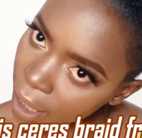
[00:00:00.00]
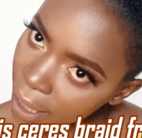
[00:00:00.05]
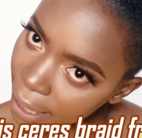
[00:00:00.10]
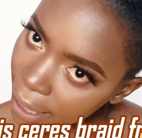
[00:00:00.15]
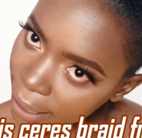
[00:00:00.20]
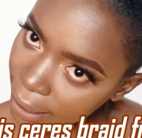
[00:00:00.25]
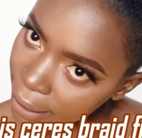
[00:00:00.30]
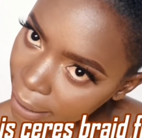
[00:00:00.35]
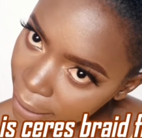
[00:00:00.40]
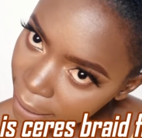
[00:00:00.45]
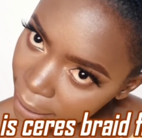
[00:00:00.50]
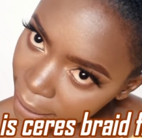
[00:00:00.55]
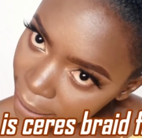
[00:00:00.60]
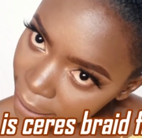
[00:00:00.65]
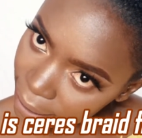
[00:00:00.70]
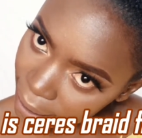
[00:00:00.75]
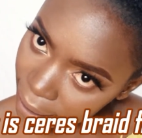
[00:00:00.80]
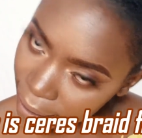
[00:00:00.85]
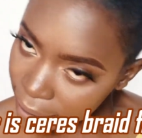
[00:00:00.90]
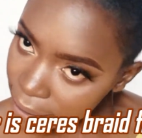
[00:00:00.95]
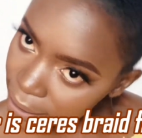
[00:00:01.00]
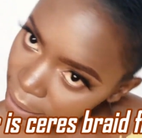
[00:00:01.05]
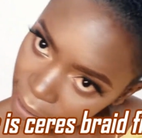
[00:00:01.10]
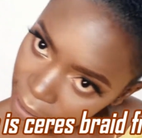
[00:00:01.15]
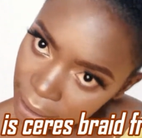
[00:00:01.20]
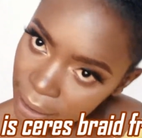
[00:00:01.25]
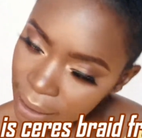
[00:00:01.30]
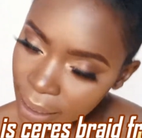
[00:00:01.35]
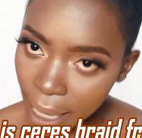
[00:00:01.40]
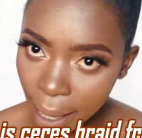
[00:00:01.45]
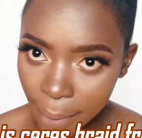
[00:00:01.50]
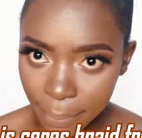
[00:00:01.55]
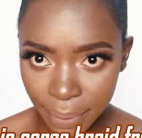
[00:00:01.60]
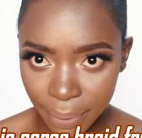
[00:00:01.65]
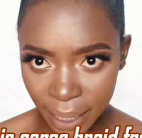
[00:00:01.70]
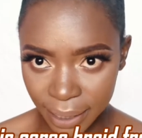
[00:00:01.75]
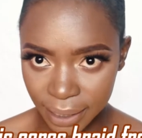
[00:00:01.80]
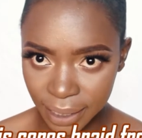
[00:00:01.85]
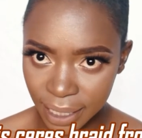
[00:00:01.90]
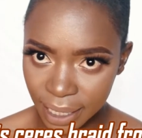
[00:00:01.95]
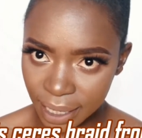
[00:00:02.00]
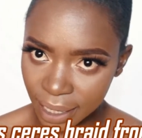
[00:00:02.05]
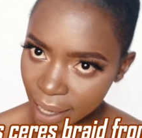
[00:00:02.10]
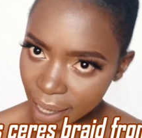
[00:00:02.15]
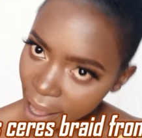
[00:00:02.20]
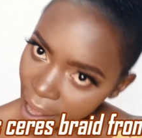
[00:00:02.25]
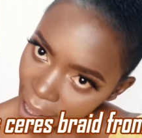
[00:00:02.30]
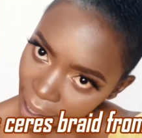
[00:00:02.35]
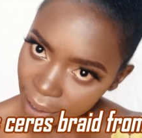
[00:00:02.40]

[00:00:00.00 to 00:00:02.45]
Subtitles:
and create a bun here.